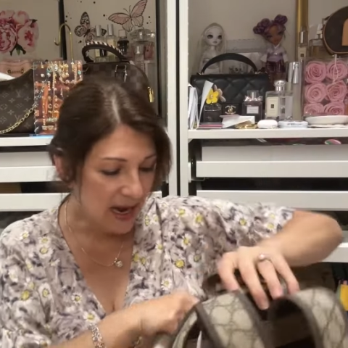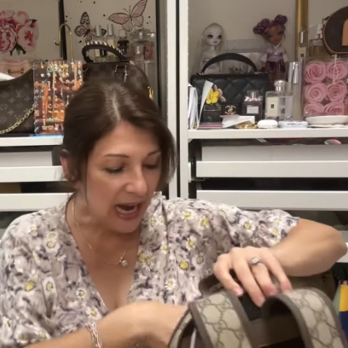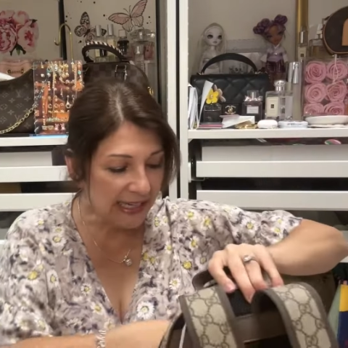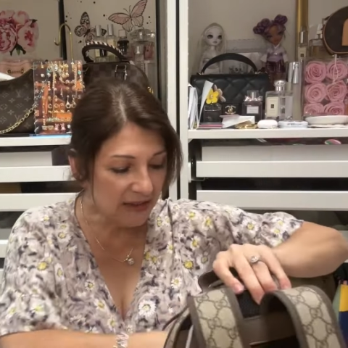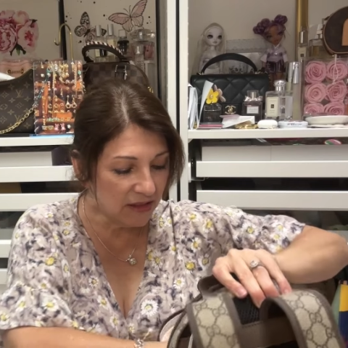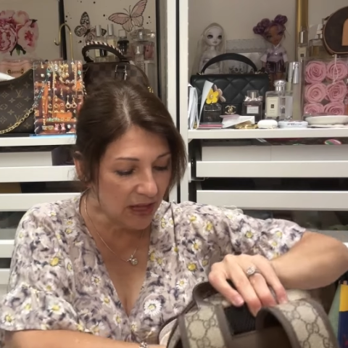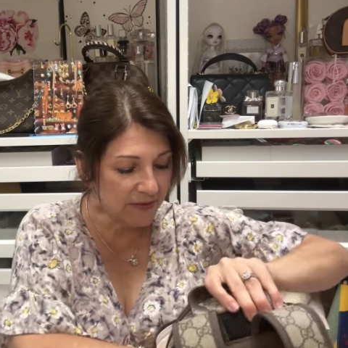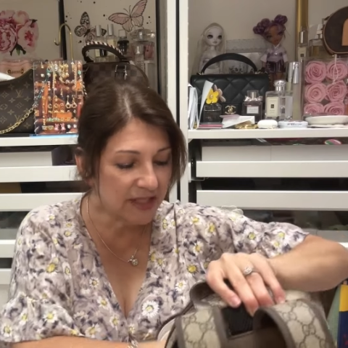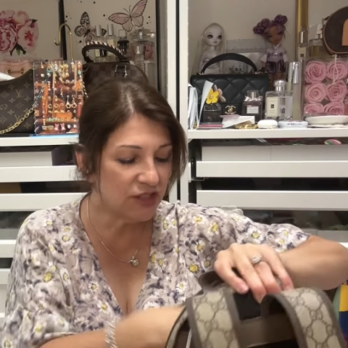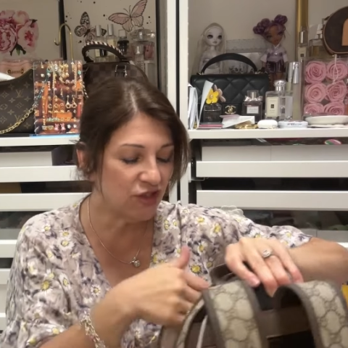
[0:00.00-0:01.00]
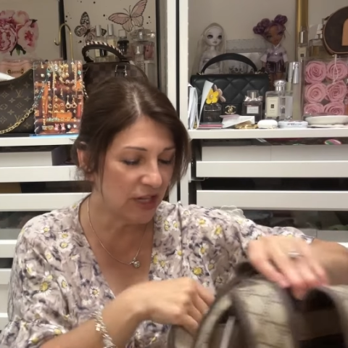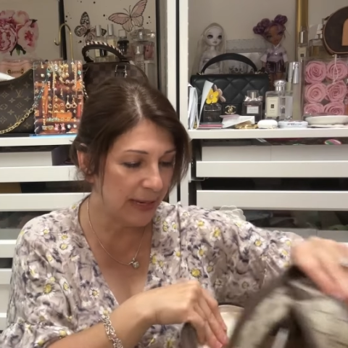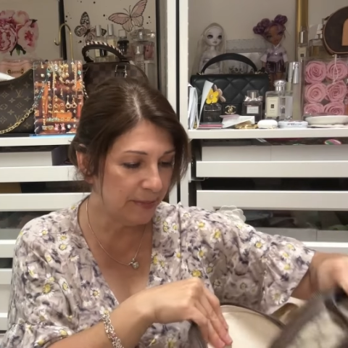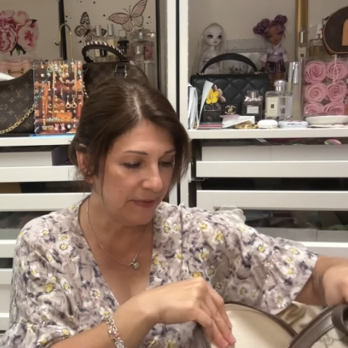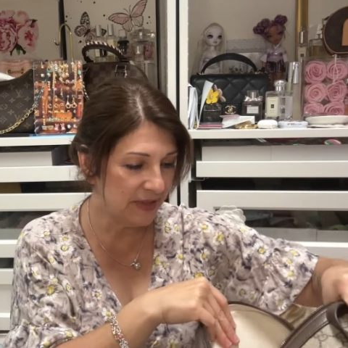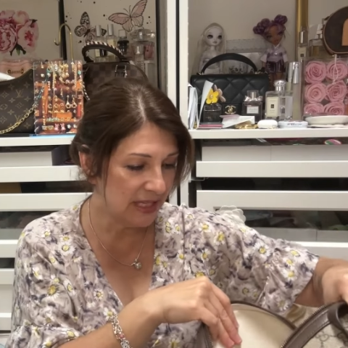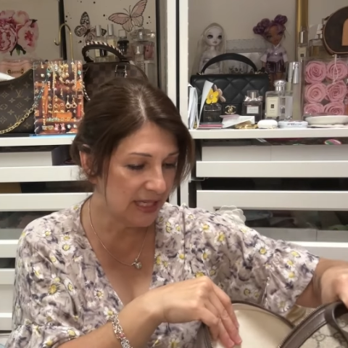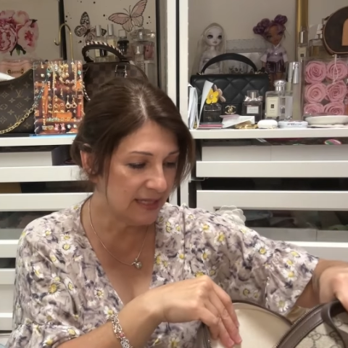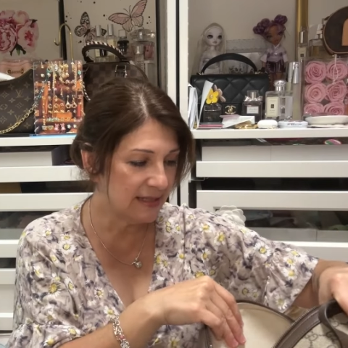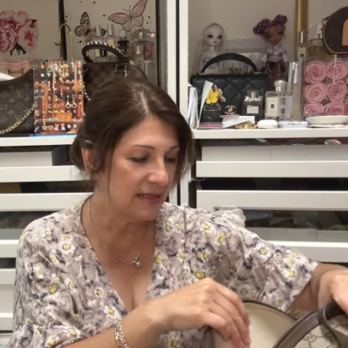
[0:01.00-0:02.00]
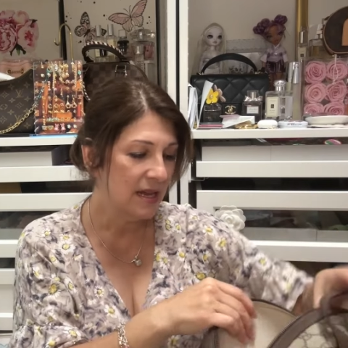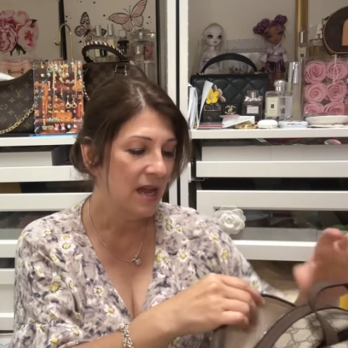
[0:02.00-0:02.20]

I love the shape of this.